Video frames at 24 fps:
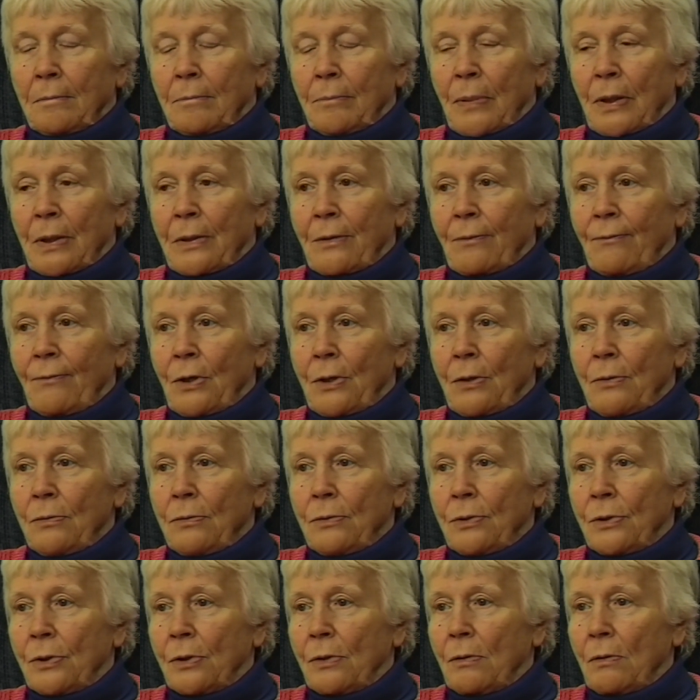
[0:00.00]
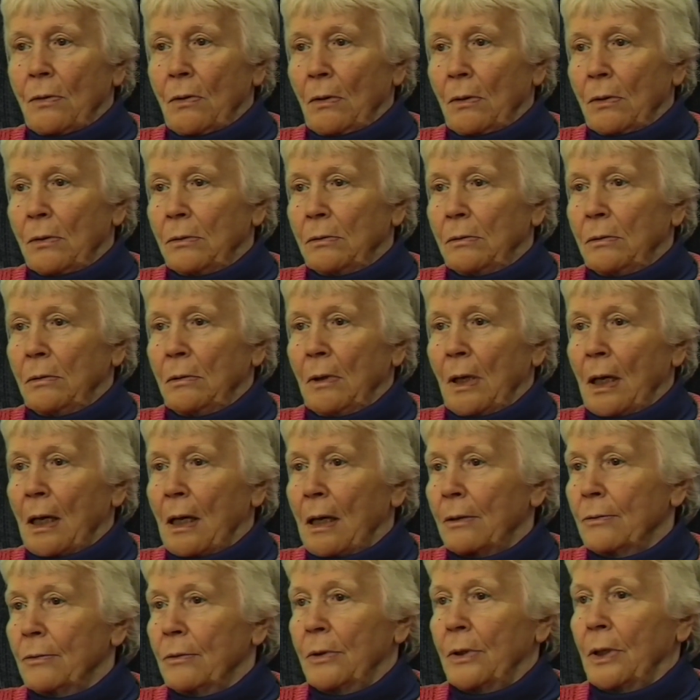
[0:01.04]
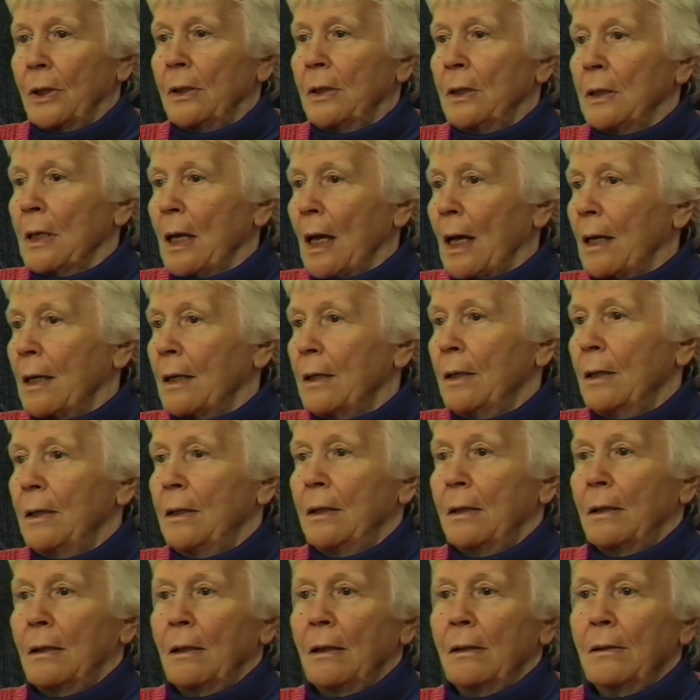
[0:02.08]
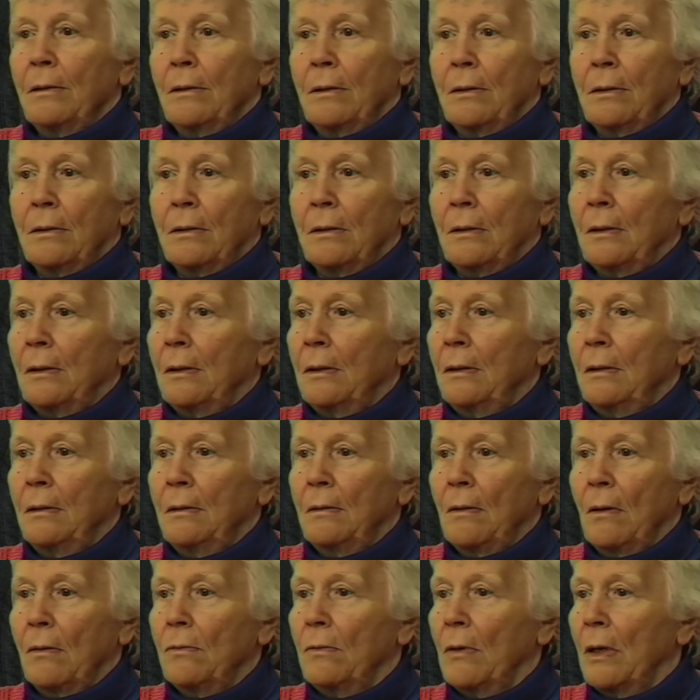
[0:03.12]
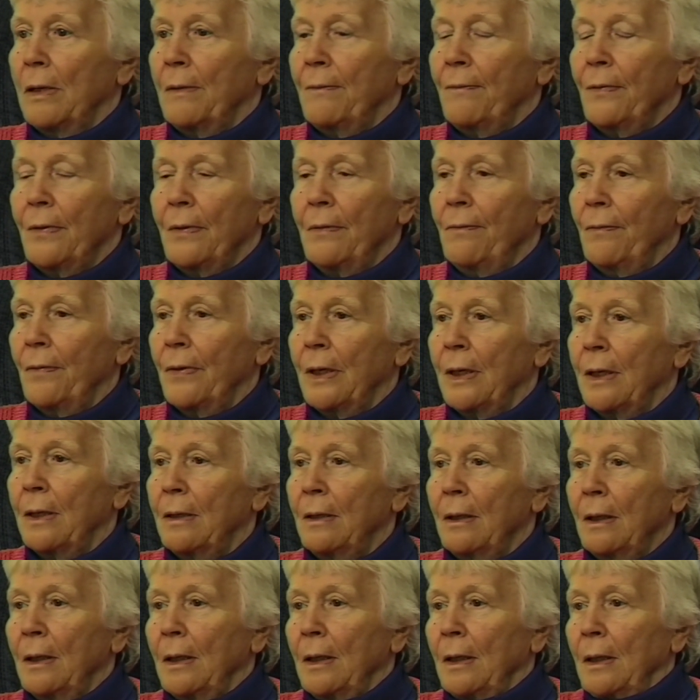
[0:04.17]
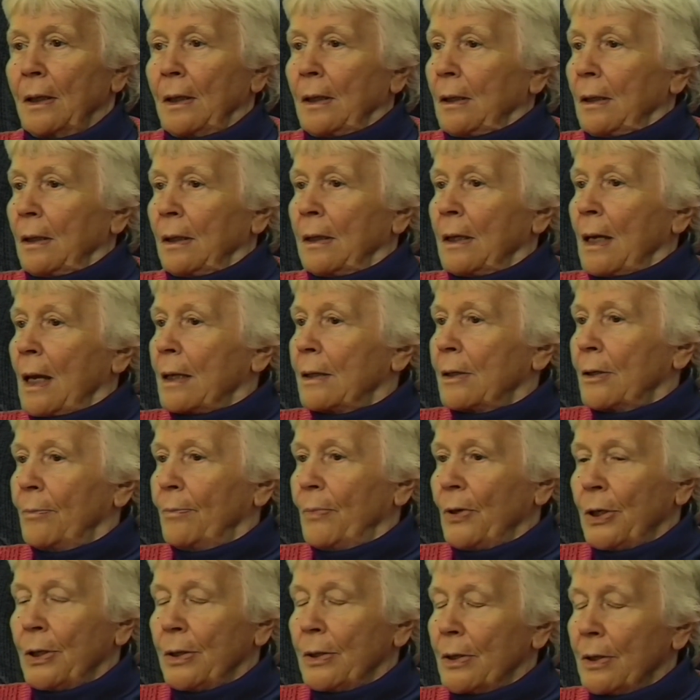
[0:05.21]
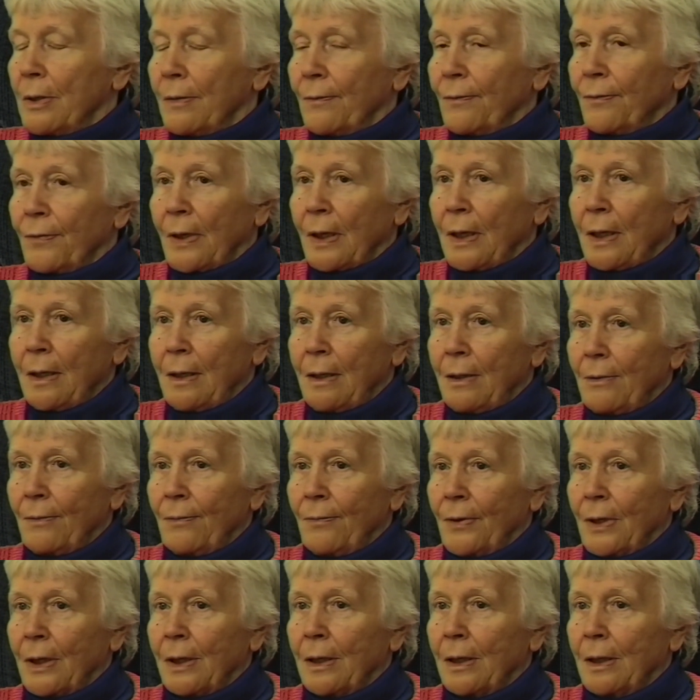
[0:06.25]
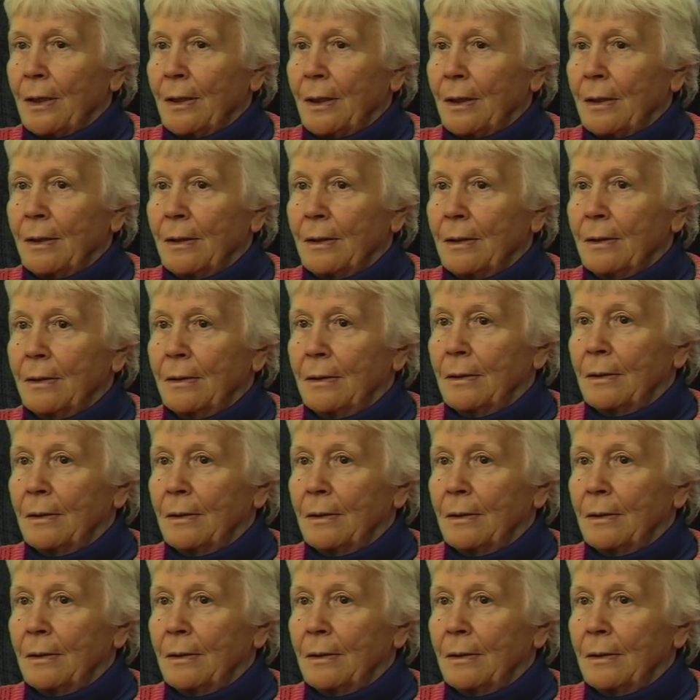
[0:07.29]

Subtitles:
But we used to go out at night and go everywhere and not being afraid of anything.